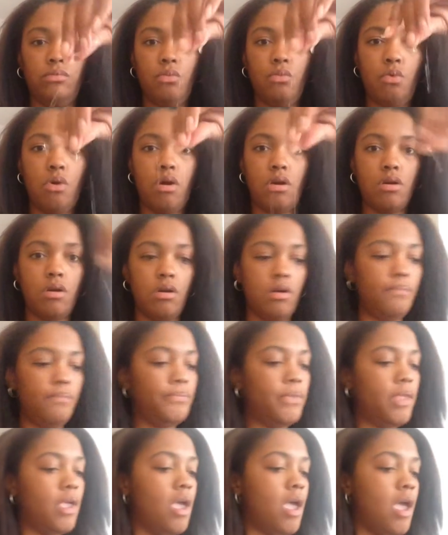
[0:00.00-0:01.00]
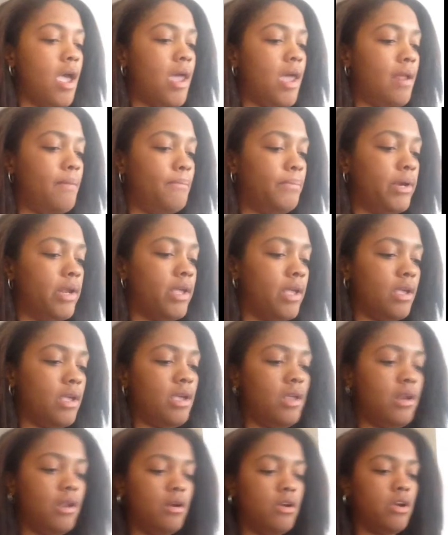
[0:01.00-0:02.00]
and I'm putting
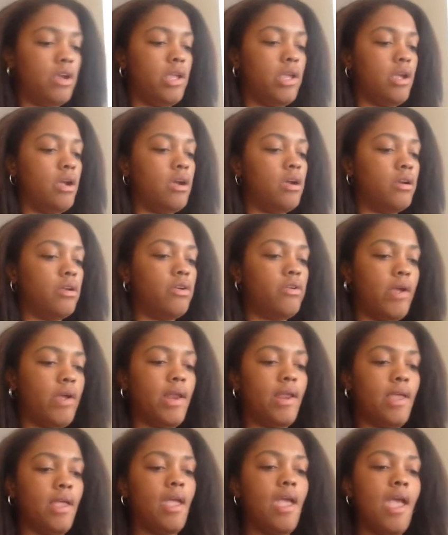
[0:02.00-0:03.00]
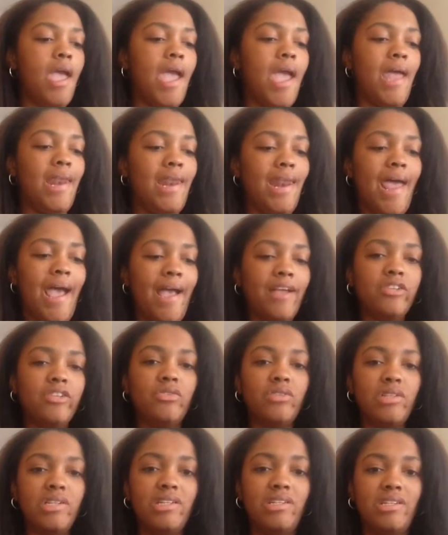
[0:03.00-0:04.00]
it under here and creating, and it
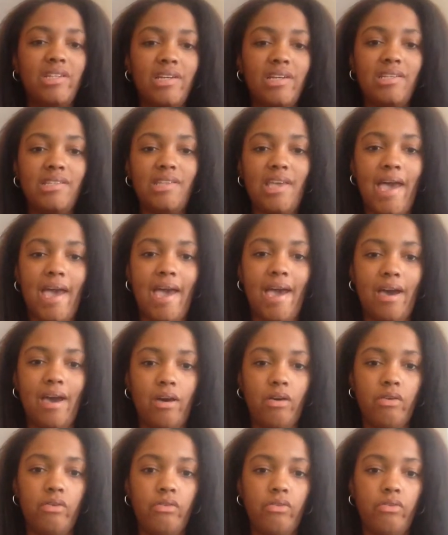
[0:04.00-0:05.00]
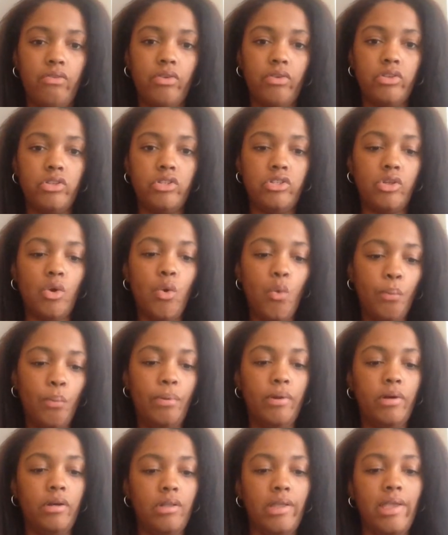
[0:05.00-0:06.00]
actually does have soap.
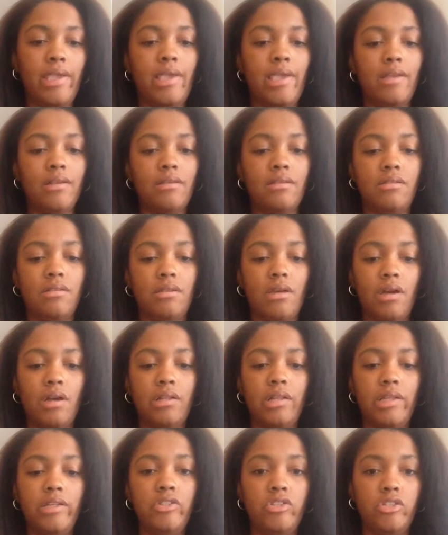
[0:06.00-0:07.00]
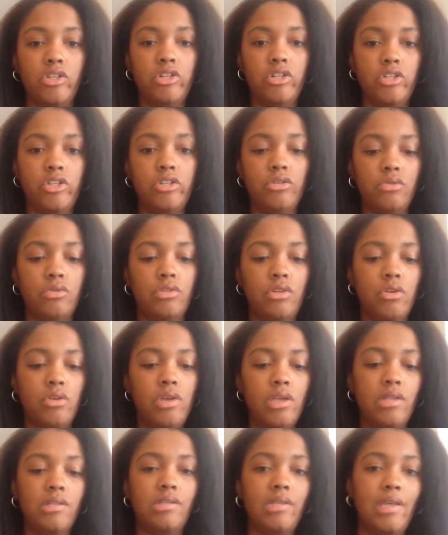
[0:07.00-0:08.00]
Like, it's a cleanser too. So you
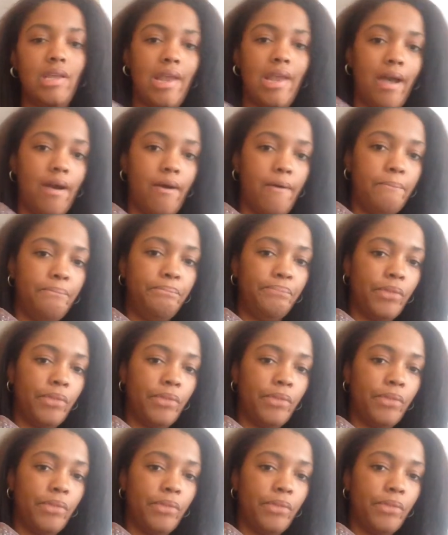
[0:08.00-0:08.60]
can see now